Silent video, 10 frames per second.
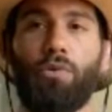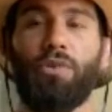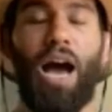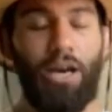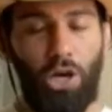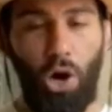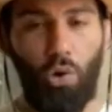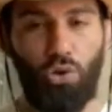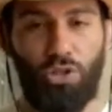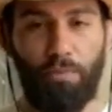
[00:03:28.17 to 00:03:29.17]
not
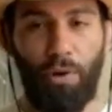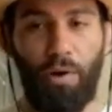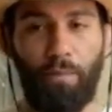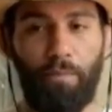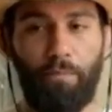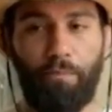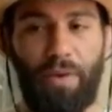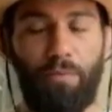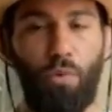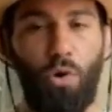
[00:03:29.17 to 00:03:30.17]
coast, but
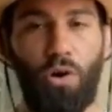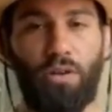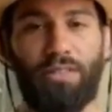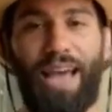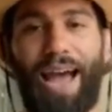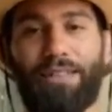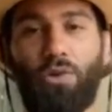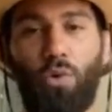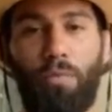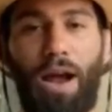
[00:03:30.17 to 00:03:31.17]
be more
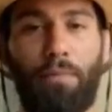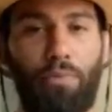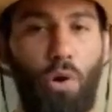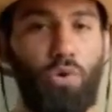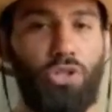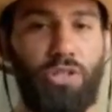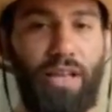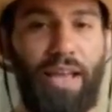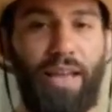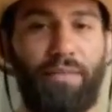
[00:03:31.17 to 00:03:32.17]
tactful with my approach
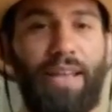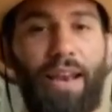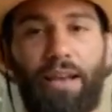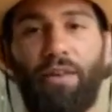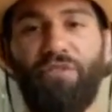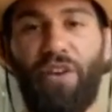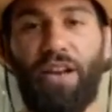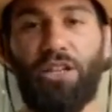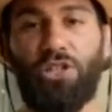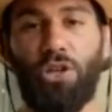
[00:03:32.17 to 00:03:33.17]
in getting a
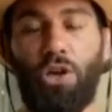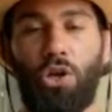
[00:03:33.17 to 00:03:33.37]
finish.